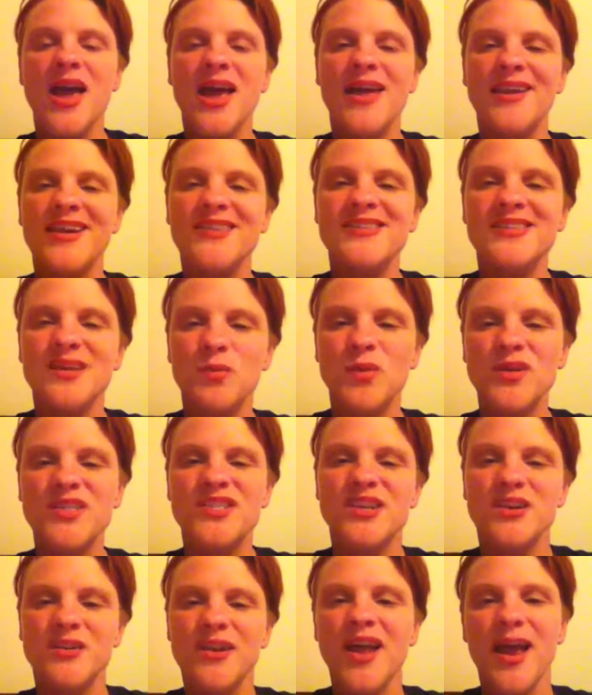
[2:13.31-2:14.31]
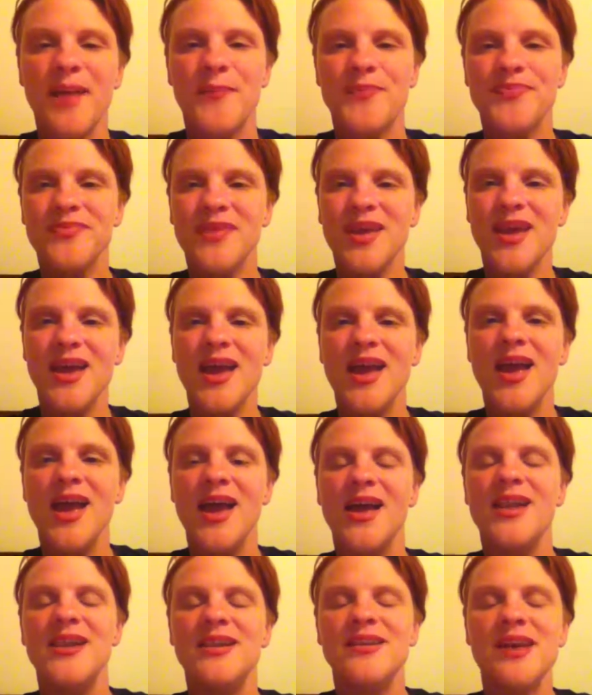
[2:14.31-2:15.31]
And I said, what's their name?
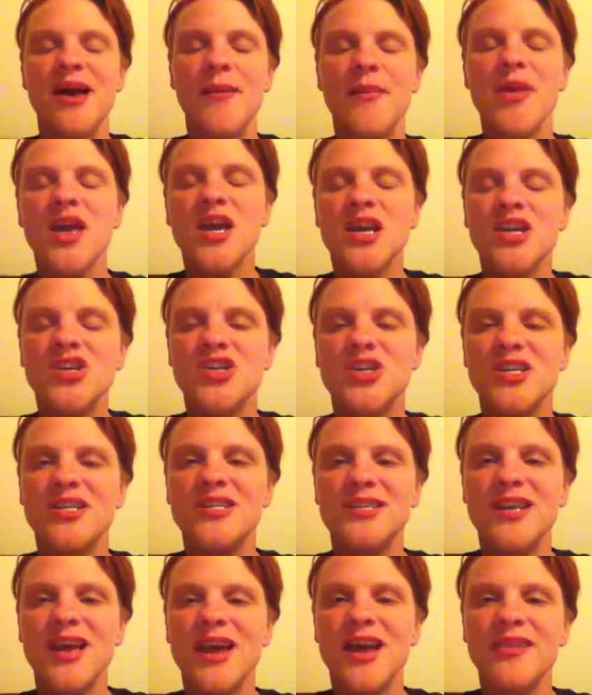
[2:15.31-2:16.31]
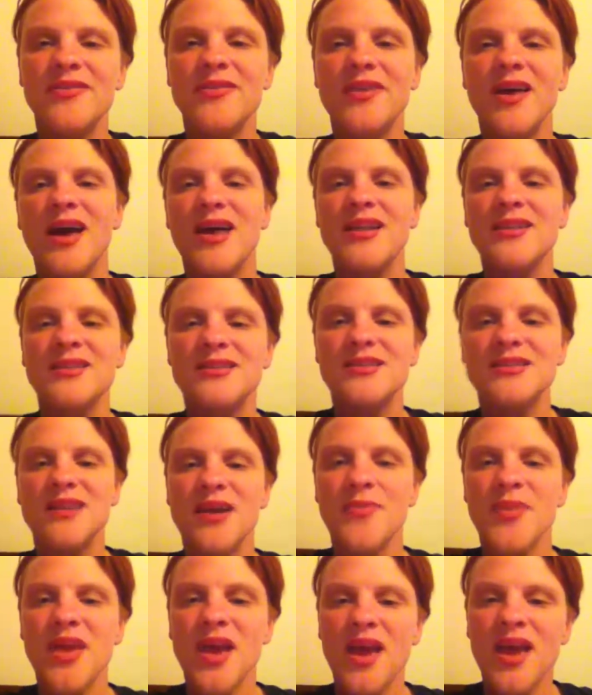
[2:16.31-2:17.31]
And uh, she said that
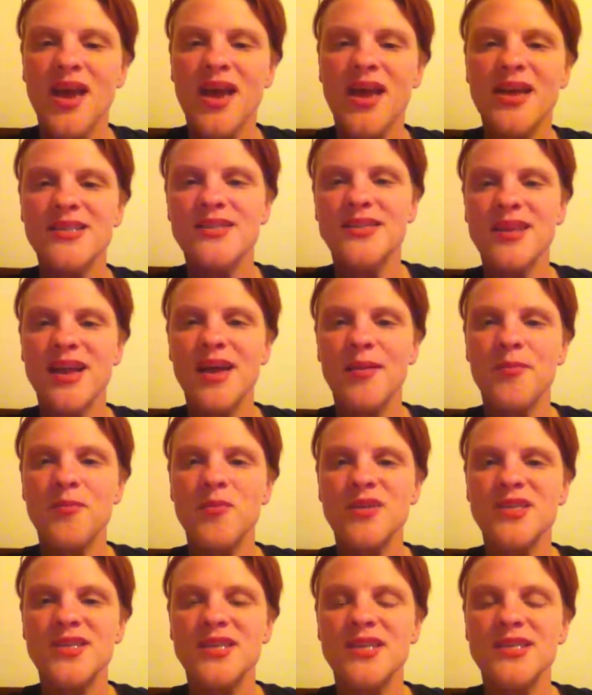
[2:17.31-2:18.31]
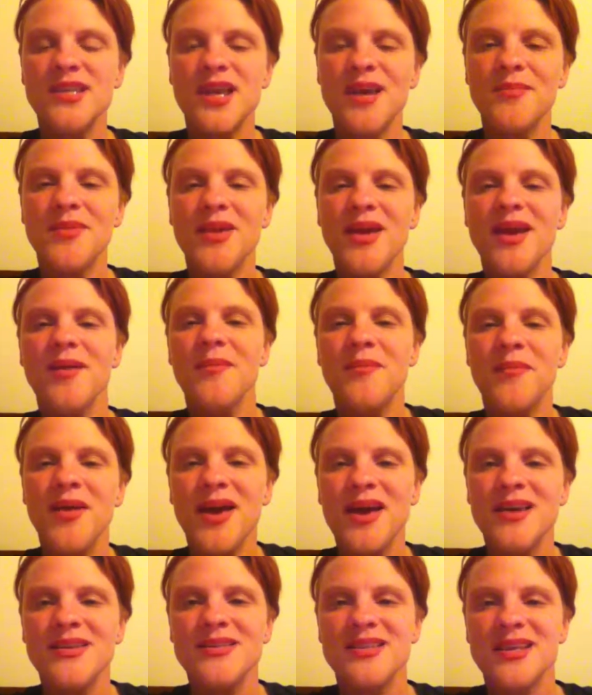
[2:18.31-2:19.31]
uh, his name was the same name
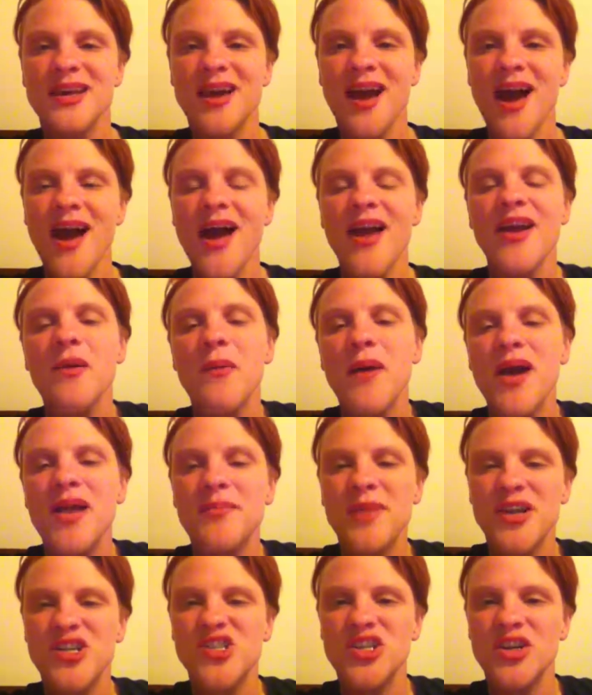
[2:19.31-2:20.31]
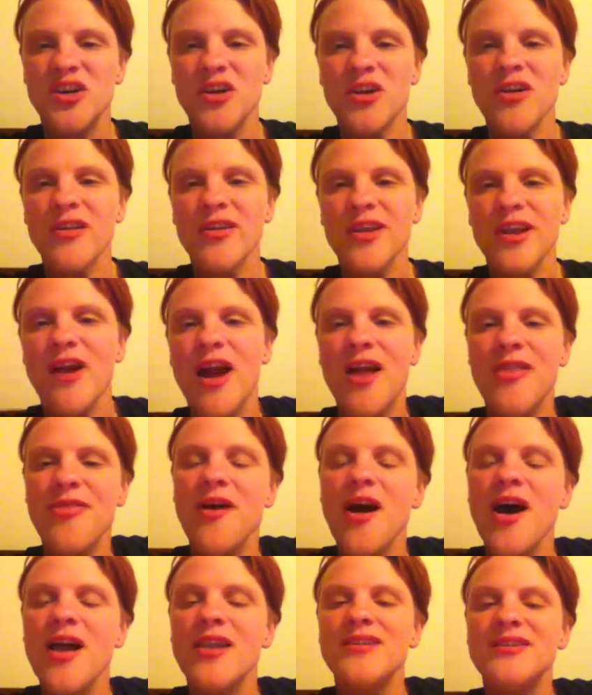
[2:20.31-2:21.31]
as the guy who I had mentioned earlier. I
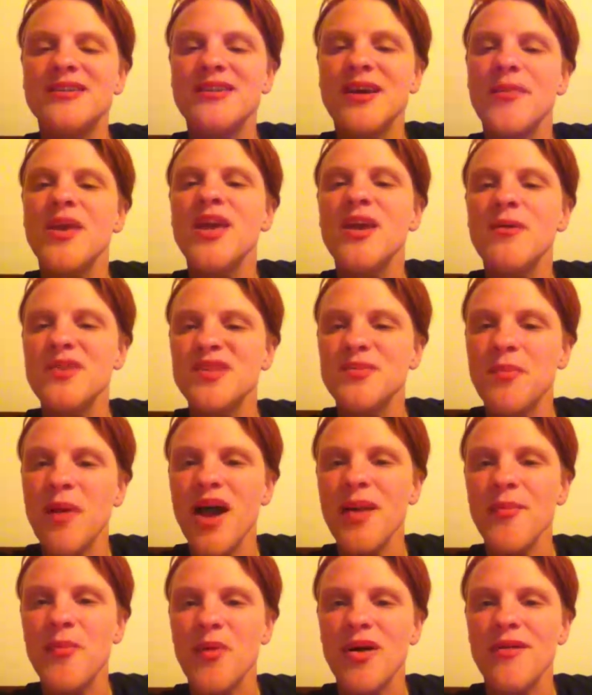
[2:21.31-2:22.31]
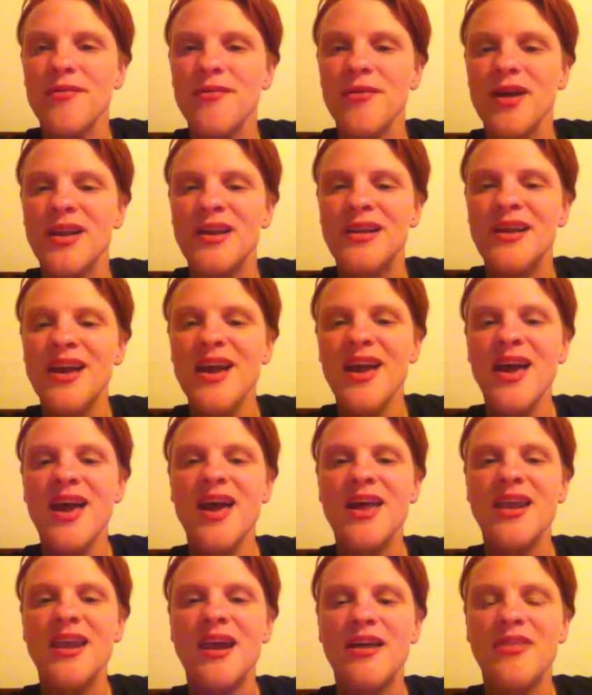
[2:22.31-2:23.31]
thought um, he was my boyfriend,
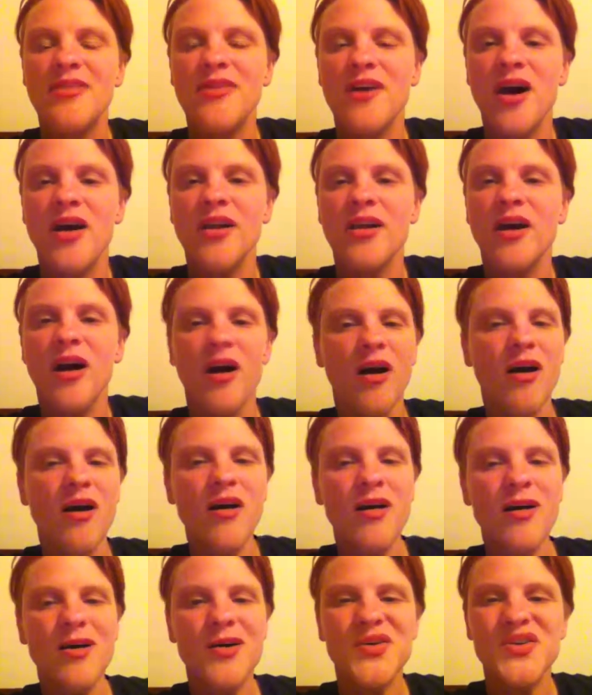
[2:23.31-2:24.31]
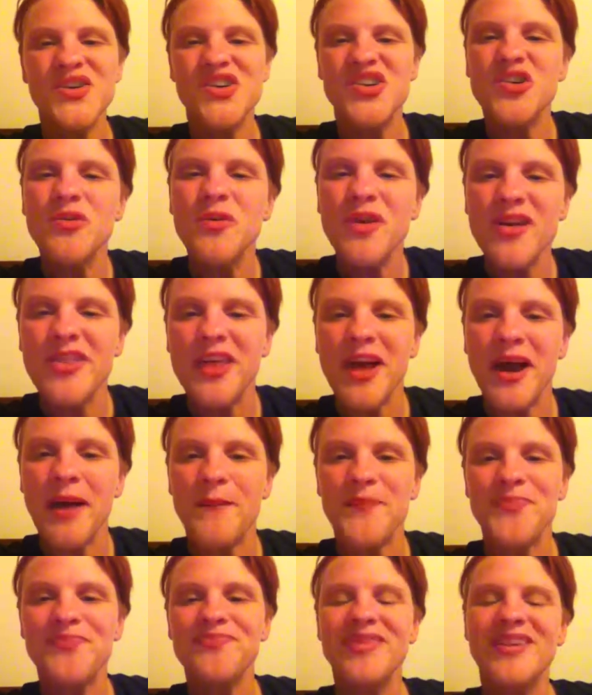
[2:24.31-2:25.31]
and I thought, oh, two of
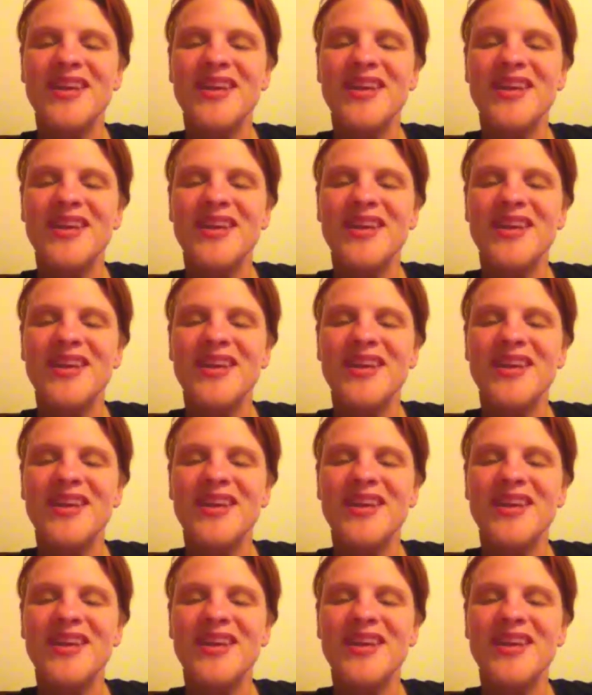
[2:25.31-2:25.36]
them.